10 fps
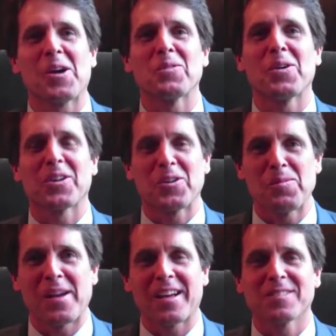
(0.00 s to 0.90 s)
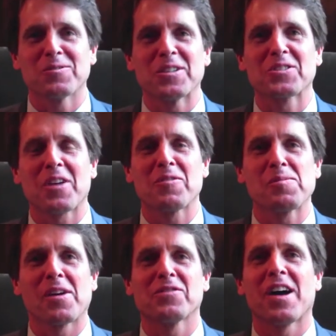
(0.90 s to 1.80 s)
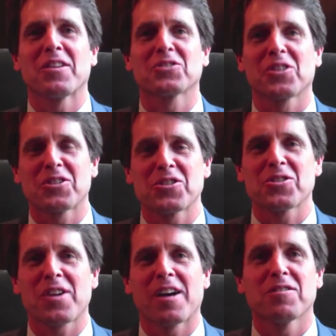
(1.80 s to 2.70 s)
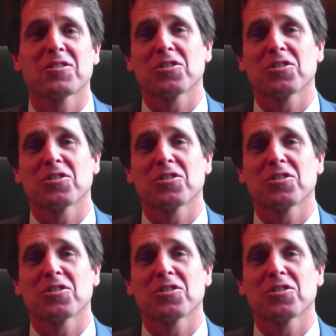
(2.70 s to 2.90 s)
wrote A Good Man, Rediscovering My Father, Sargent Shriver.